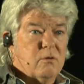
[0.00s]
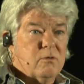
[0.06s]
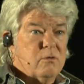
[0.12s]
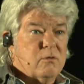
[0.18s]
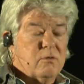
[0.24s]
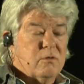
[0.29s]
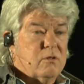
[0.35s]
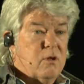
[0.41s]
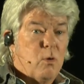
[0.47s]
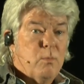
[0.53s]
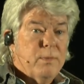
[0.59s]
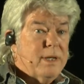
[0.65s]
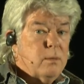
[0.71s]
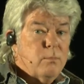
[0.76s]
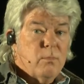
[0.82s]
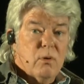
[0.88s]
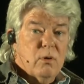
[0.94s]
so
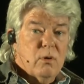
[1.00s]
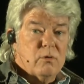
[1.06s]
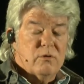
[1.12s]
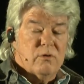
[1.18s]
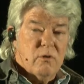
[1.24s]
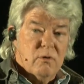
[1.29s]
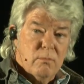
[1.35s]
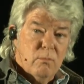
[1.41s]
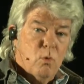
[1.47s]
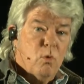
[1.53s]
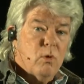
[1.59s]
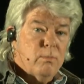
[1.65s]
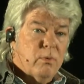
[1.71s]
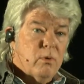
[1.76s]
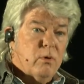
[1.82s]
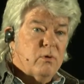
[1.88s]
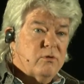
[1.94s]
many birds. There are more
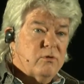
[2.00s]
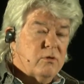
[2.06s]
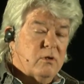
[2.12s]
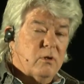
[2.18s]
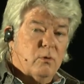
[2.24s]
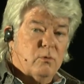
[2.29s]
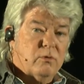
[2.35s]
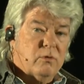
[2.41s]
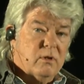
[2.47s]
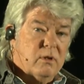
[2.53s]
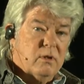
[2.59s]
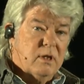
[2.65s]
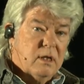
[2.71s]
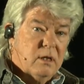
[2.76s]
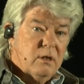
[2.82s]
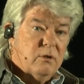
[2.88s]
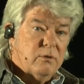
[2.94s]
birds in
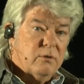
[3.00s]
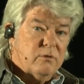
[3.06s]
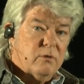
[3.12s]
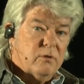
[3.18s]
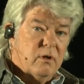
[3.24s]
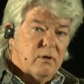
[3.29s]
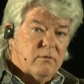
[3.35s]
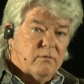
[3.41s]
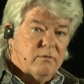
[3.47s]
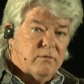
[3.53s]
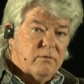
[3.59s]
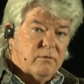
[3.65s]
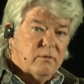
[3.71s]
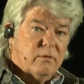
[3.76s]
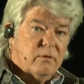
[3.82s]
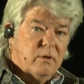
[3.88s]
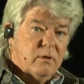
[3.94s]
the hills
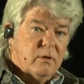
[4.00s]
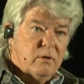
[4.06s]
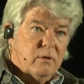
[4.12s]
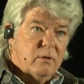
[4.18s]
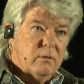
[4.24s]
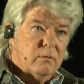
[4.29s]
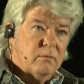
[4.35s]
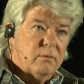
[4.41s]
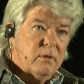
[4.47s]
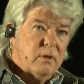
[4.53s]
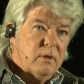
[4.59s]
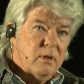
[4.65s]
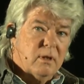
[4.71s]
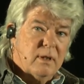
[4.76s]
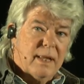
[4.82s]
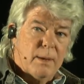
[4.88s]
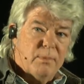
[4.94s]

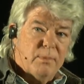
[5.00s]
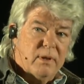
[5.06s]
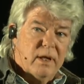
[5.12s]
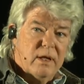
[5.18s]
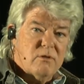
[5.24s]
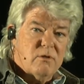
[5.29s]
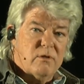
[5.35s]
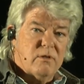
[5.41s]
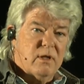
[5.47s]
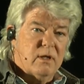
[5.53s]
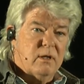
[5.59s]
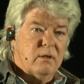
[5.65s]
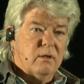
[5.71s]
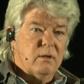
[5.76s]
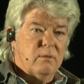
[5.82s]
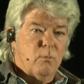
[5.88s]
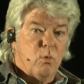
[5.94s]
in Appalachia
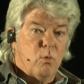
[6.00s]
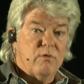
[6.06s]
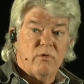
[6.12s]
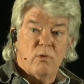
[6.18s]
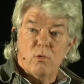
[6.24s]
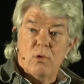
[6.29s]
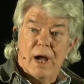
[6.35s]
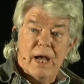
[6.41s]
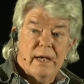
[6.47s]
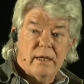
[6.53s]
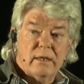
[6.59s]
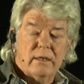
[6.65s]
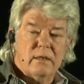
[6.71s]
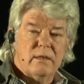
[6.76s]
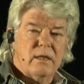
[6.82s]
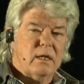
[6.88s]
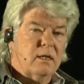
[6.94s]
than more
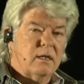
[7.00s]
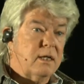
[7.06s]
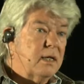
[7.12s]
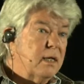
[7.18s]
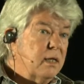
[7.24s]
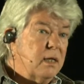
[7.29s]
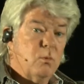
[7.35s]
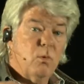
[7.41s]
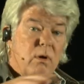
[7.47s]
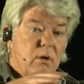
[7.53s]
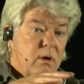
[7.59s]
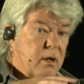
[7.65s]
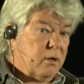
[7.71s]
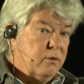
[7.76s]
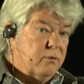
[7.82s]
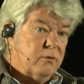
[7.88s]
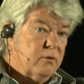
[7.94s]
variety than anywhere
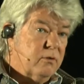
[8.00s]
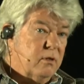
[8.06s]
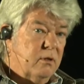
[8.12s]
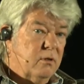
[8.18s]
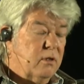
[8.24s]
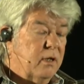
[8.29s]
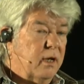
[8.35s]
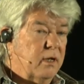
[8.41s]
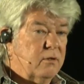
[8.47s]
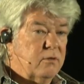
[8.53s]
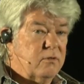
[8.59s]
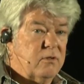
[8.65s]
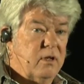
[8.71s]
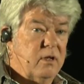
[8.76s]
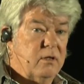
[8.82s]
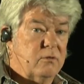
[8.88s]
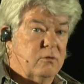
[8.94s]
else in the United
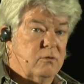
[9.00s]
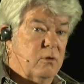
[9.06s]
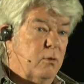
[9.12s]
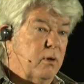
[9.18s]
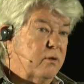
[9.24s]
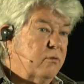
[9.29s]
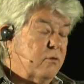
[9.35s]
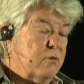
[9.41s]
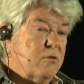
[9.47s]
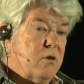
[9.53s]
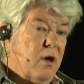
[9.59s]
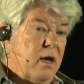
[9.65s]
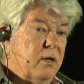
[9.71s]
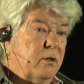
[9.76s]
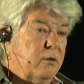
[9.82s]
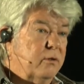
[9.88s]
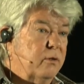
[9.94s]
States. So as a
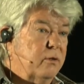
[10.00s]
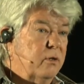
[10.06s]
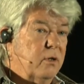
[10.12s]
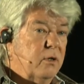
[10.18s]
child,